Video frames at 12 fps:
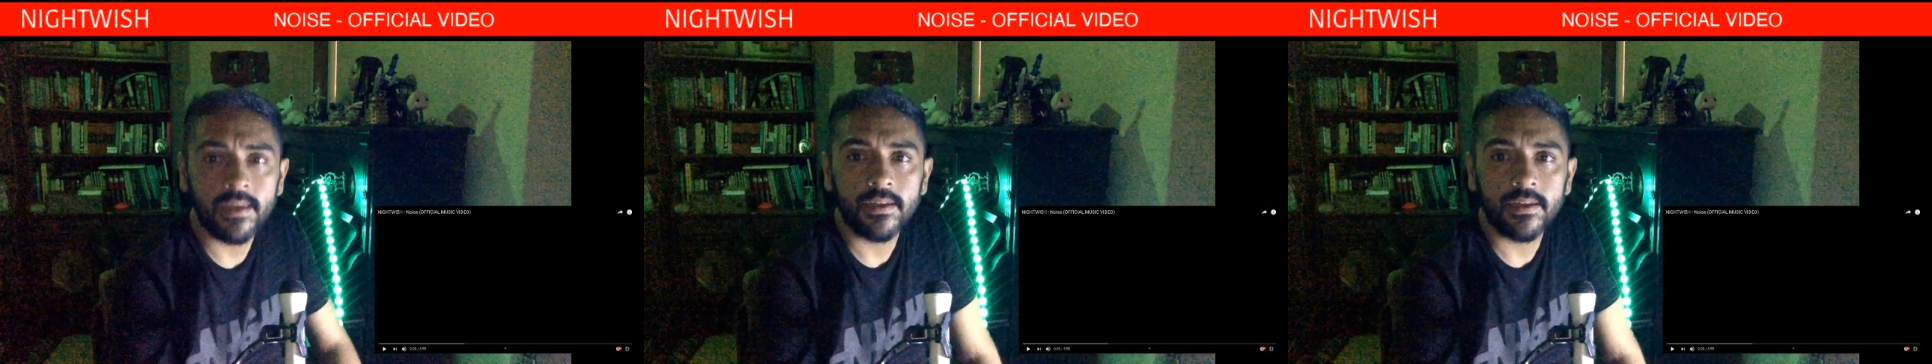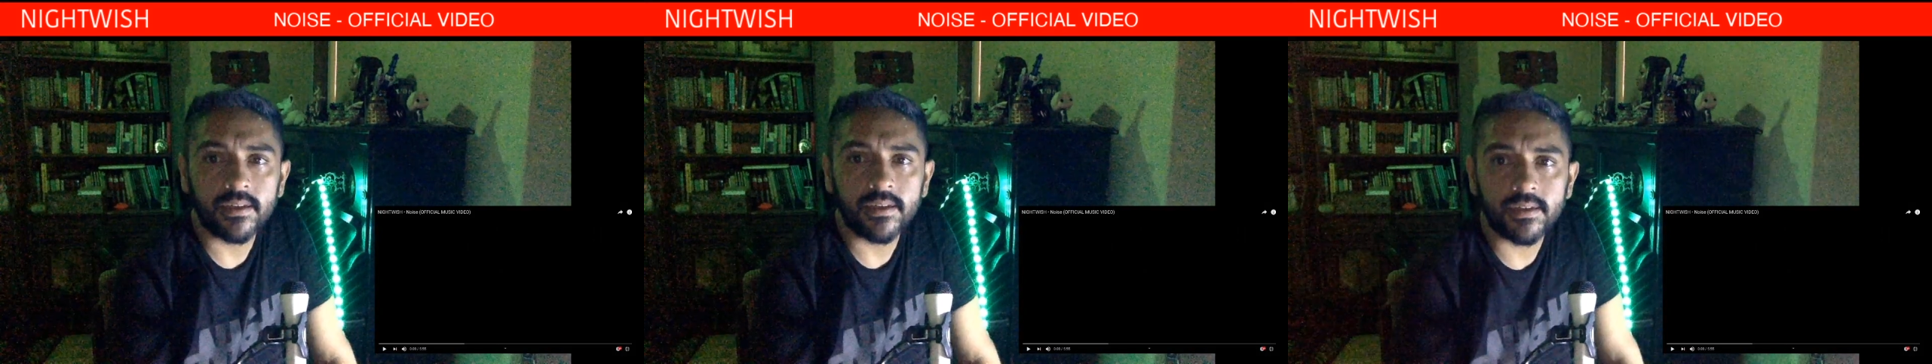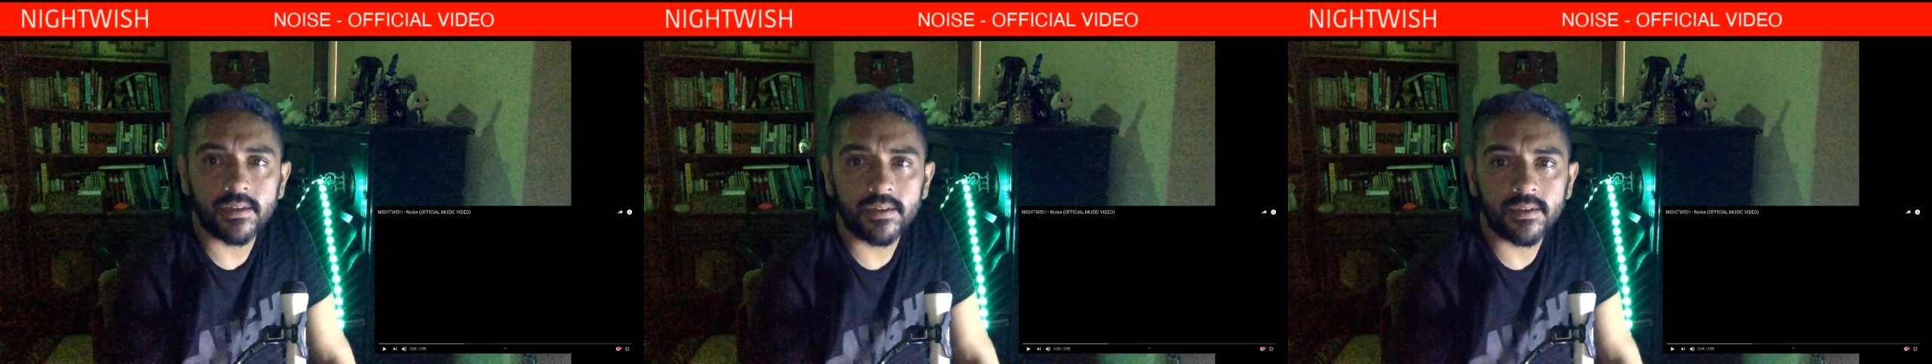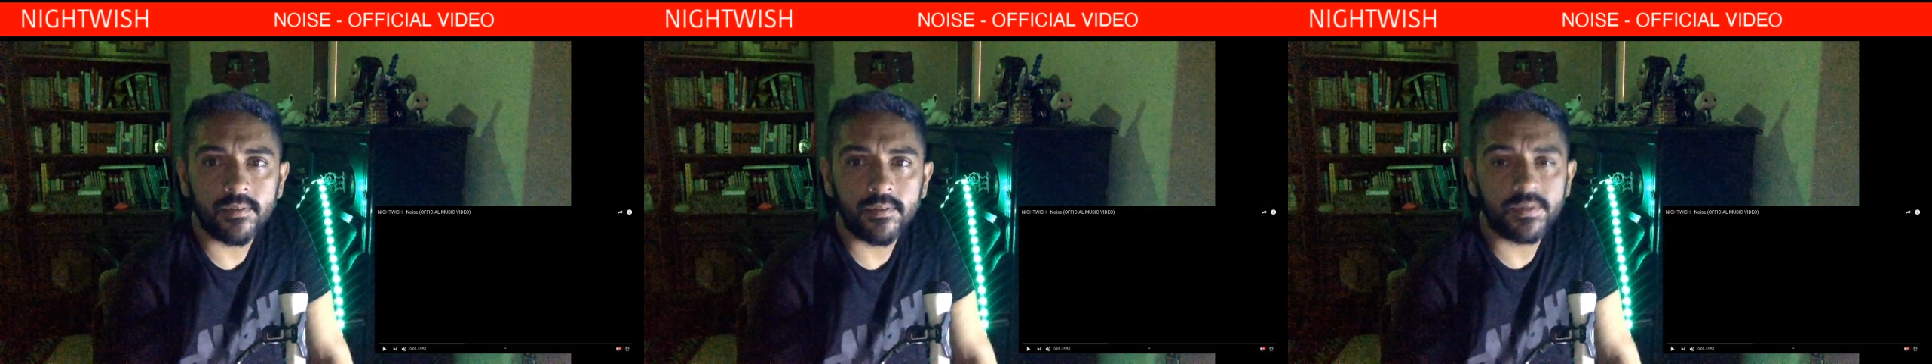
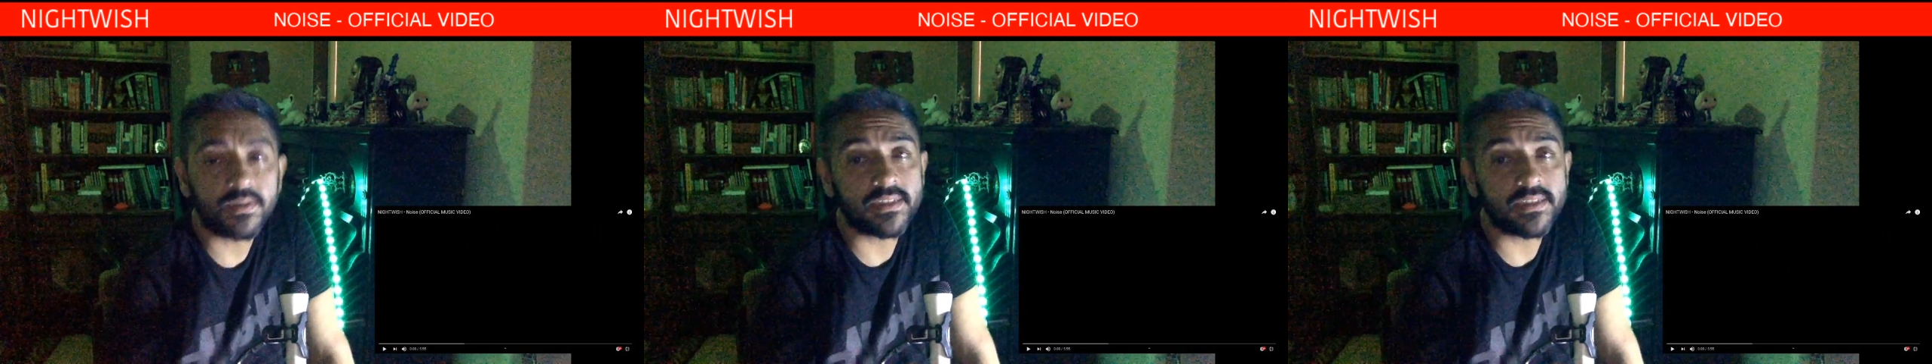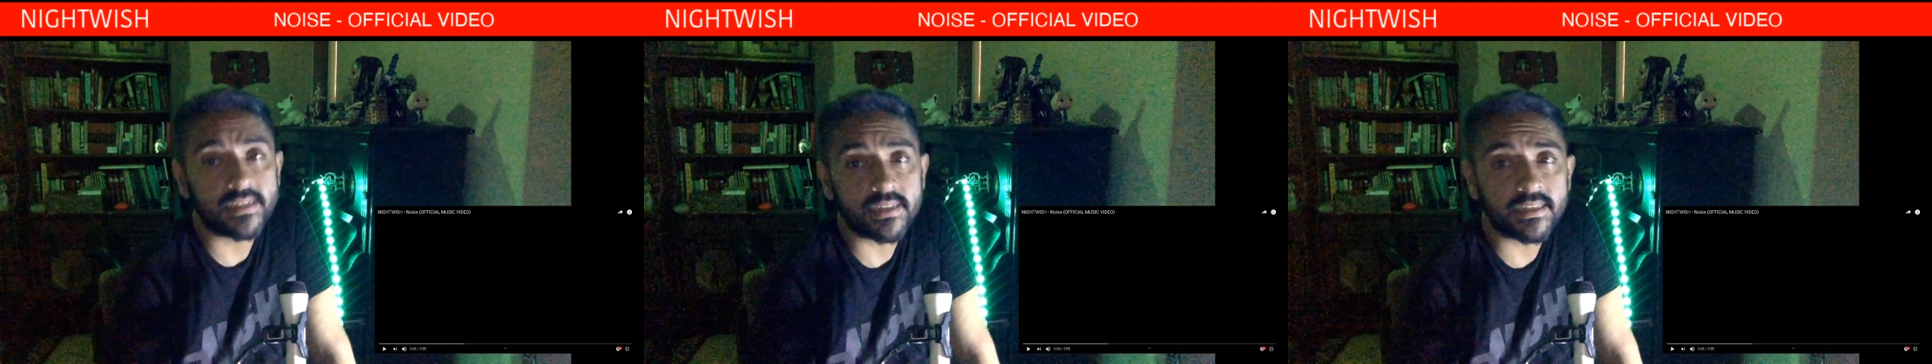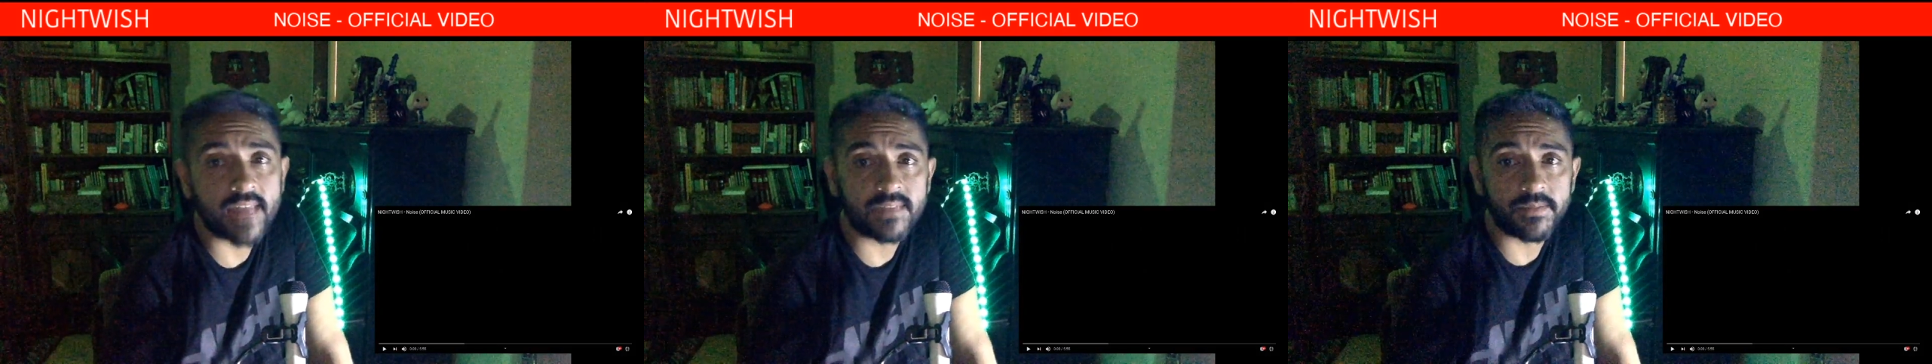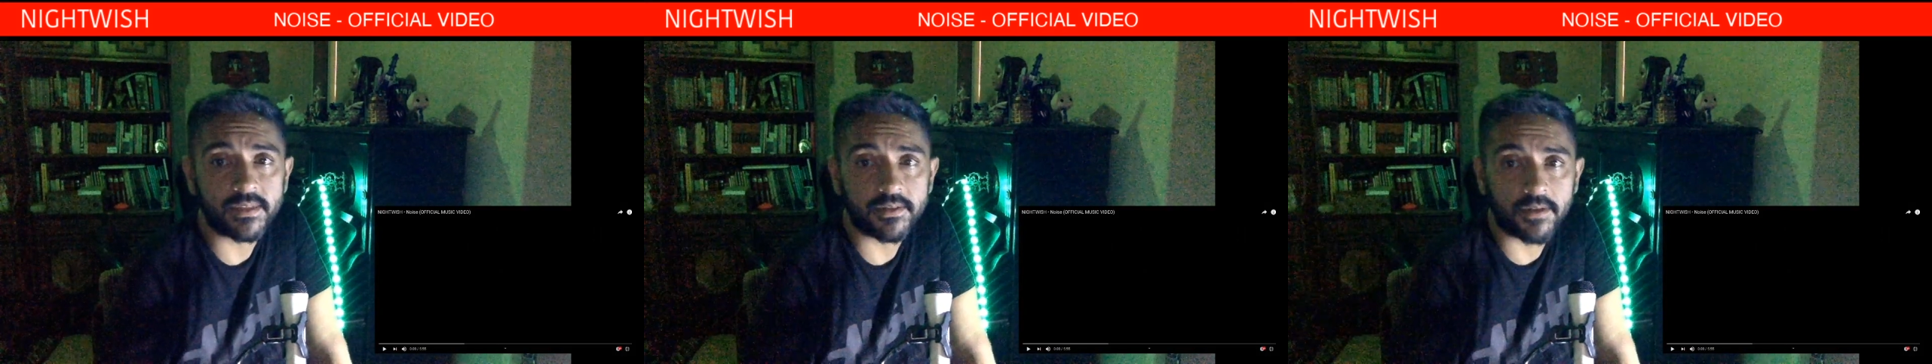Uh, but since it has
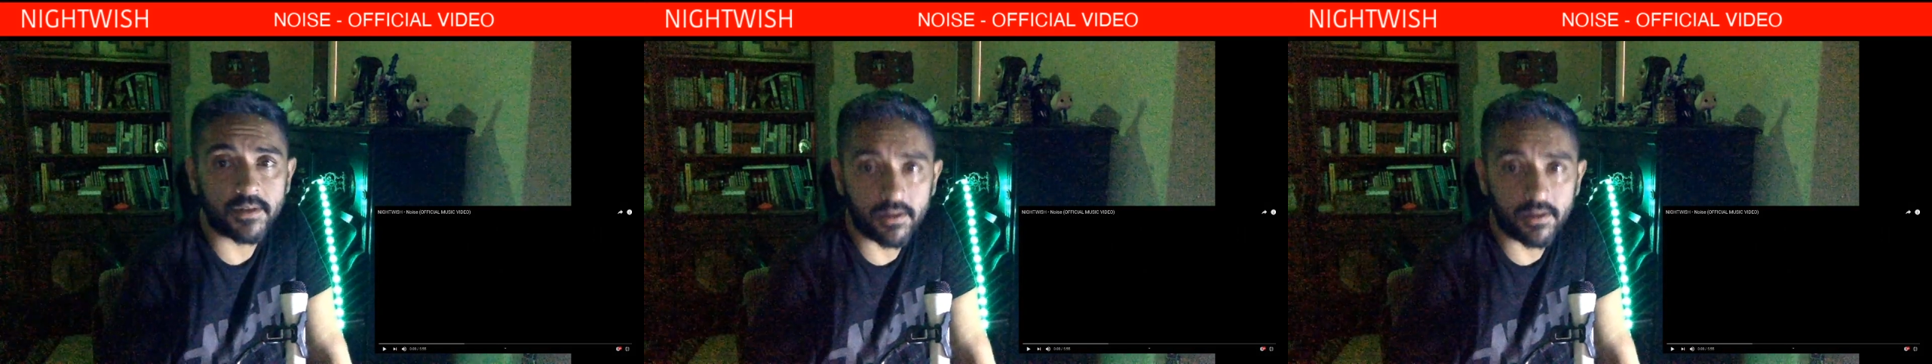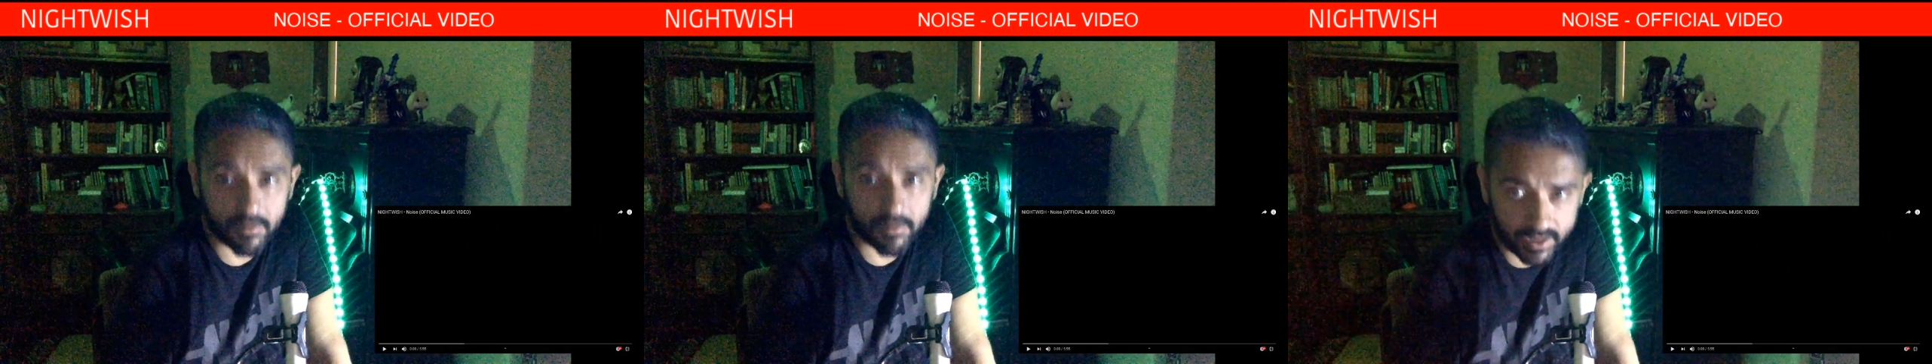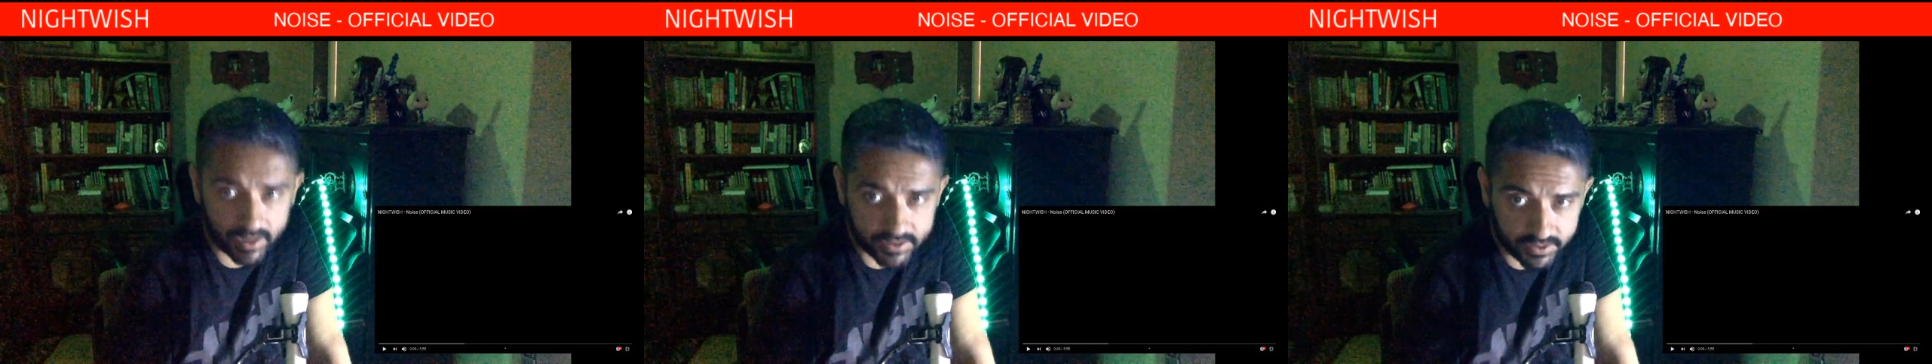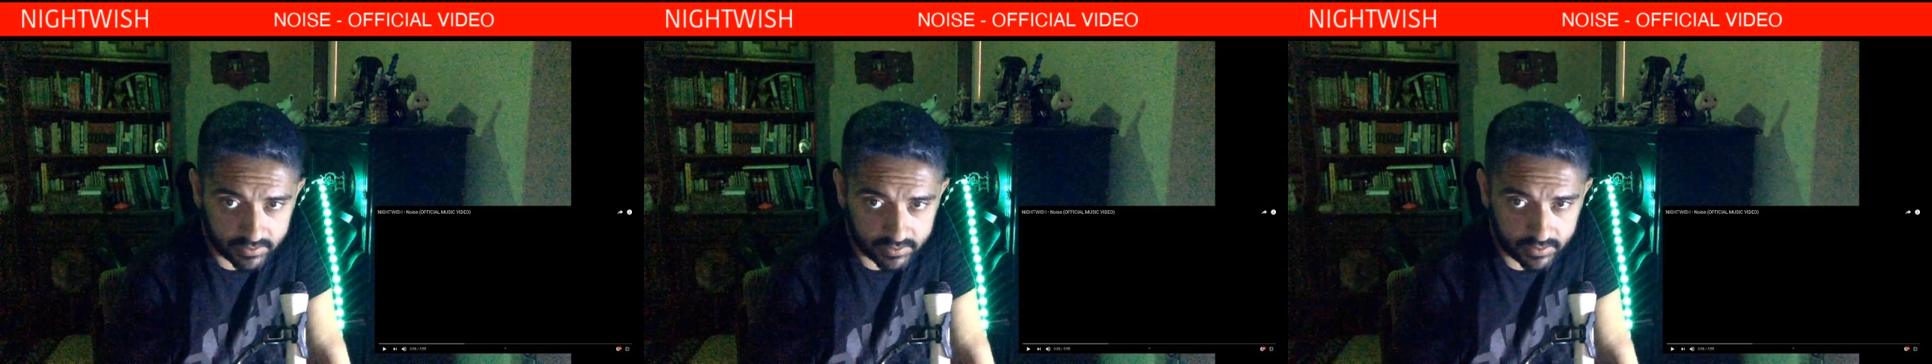better color
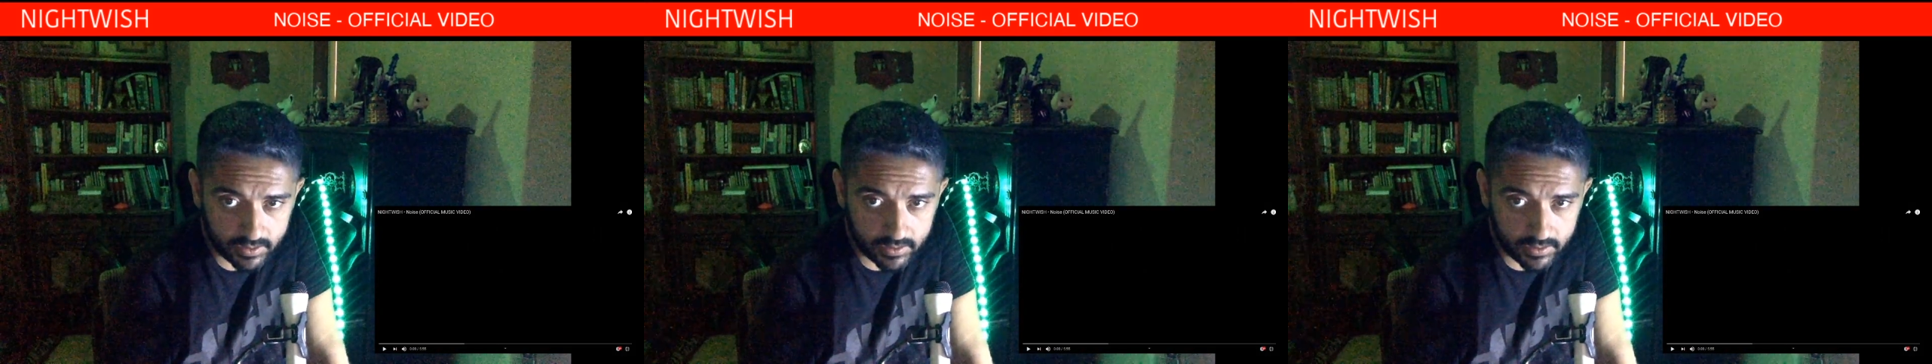correction,